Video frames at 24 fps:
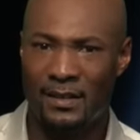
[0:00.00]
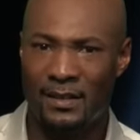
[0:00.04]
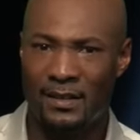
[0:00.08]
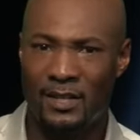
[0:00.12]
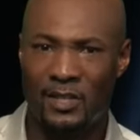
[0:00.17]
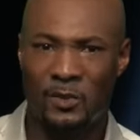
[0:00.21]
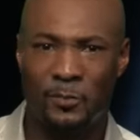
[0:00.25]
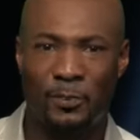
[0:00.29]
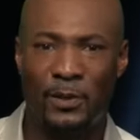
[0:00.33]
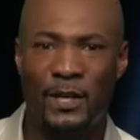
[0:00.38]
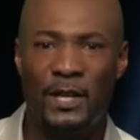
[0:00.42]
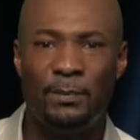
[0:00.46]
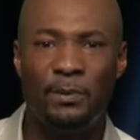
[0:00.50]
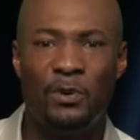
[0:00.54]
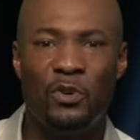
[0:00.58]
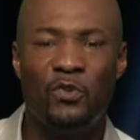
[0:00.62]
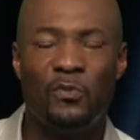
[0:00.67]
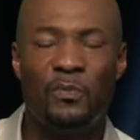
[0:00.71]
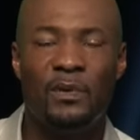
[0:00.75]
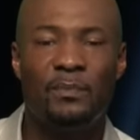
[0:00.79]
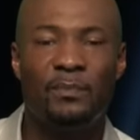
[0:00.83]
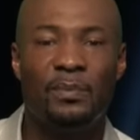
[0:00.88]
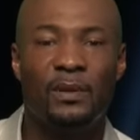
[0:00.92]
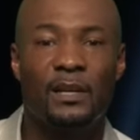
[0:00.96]
is people
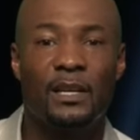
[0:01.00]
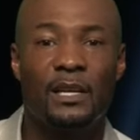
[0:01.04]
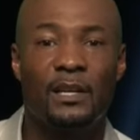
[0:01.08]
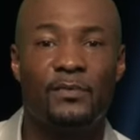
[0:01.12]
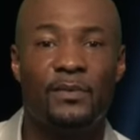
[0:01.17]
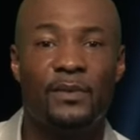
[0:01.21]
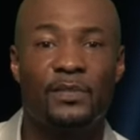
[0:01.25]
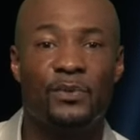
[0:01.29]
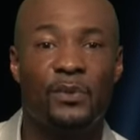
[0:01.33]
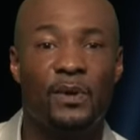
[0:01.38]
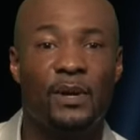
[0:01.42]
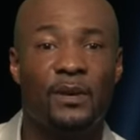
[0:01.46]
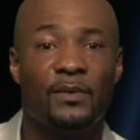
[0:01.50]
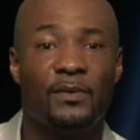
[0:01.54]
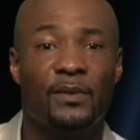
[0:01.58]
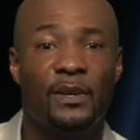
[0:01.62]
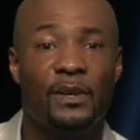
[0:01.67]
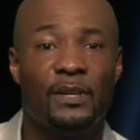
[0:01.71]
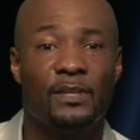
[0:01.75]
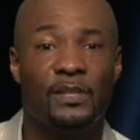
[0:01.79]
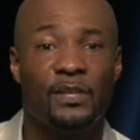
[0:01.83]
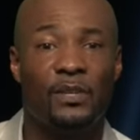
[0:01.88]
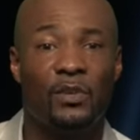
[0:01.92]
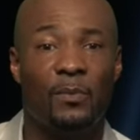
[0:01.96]
who've been bleeding for 12
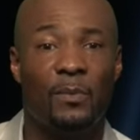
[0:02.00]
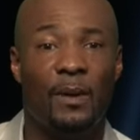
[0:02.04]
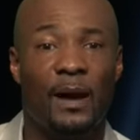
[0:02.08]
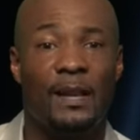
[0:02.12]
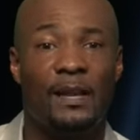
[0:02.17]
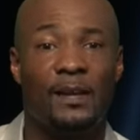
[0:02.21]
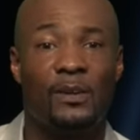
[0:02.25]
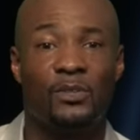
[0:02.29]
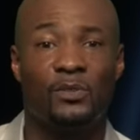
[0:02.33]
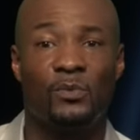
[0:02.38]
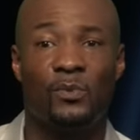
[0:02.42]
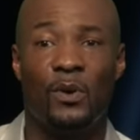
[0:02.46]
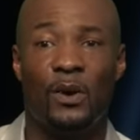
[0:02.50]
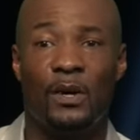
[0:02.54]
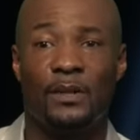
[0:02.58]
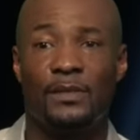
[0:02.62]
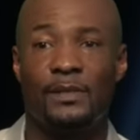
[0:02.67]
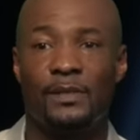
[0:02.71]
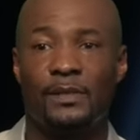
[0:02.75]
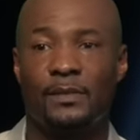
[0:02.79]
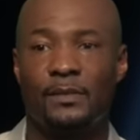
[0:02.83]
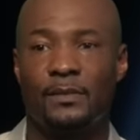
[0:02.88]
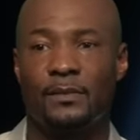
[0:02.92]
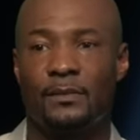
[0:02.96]
years and nobody else
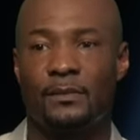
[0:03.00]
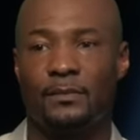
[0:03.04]
wants.